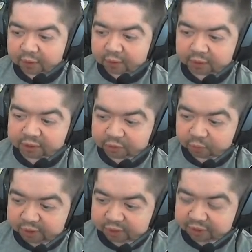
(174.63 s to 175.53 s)
All right, so
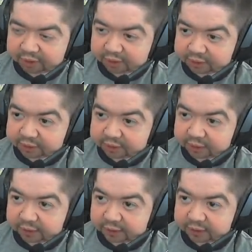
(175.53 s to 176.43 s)
we created
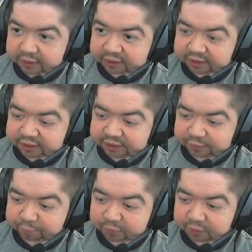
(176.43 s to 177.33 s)
a
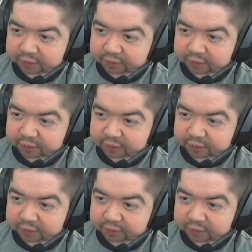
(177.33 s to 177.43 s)
Steam